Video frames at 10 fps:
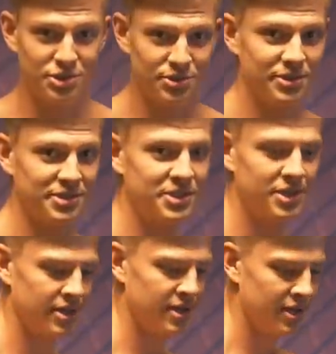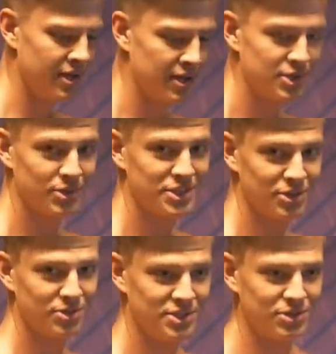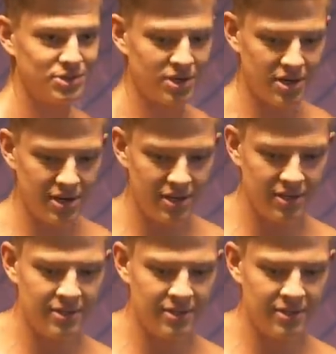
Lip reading: shoulders. What you do is you turn,